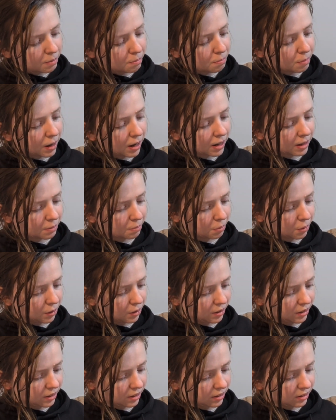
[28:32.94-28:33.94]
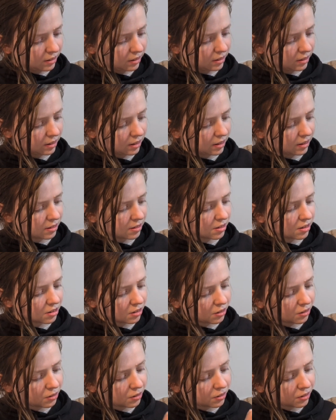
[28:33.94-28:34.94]
back burner
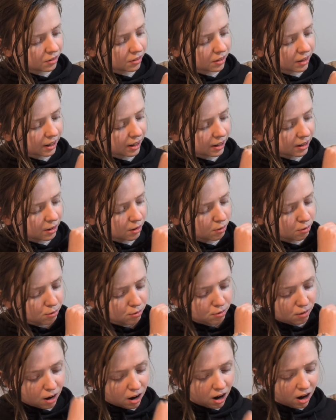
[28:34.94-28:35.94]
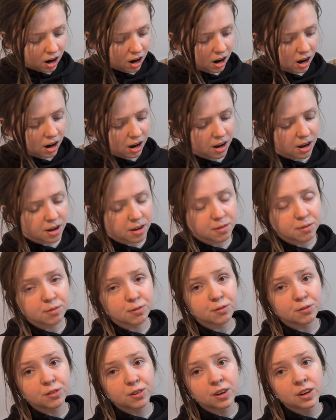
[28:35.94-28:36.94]
until they arrive.